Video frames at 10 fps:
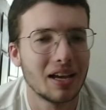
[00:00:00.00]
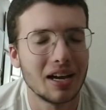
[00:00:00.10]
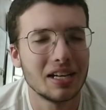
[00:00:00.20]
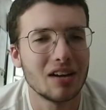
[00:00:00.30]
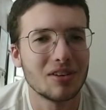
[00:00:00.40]

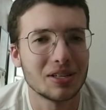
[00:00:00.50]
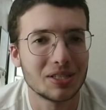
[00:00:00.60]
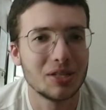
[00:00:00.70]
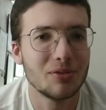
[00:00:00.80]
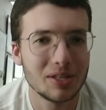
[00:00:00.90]
I have a
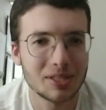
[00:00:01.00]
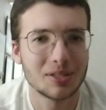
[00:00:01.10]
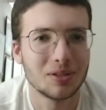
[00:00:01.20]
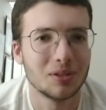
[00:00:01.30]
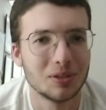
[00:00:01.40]
series
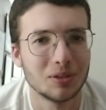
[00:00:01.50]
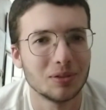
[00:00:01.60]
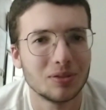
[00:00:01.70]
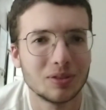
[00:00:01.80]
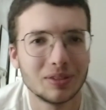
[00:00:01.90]

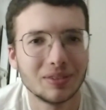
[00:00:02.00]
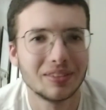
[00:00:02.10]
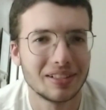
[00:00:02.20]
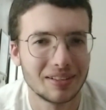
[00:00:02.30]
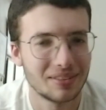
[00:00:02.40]
of
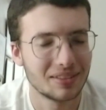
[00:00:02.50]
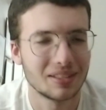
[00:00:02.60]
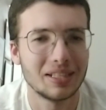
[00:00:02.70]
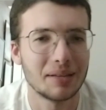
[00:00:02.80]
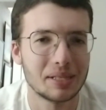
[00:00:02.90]

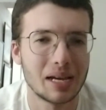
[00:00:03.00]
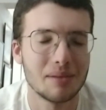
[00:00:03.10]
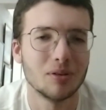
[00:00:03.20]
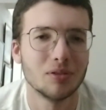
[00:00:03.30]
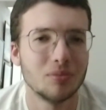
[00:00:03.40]
that
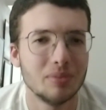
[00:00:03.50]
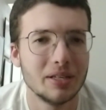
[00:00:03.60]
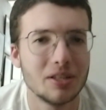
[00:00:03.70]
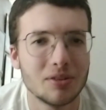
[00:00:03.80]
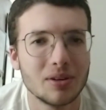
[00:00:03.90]
type of
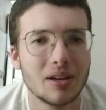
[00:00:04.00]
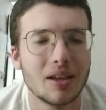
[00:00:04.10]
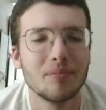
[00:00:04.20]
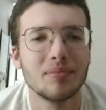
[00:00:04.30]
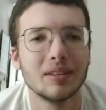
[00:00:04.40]
video,
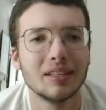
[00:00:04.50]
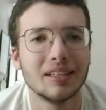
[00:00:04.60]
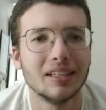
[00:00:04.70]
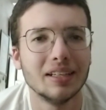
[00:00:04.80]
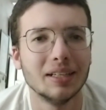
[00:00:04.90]

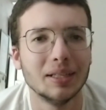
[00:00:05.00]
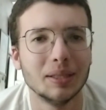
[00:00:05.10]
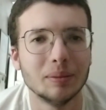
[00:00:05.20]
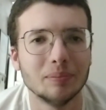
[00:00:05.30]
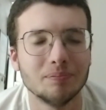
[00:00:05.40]

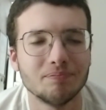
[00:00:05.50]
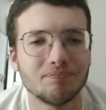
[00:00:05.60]
um,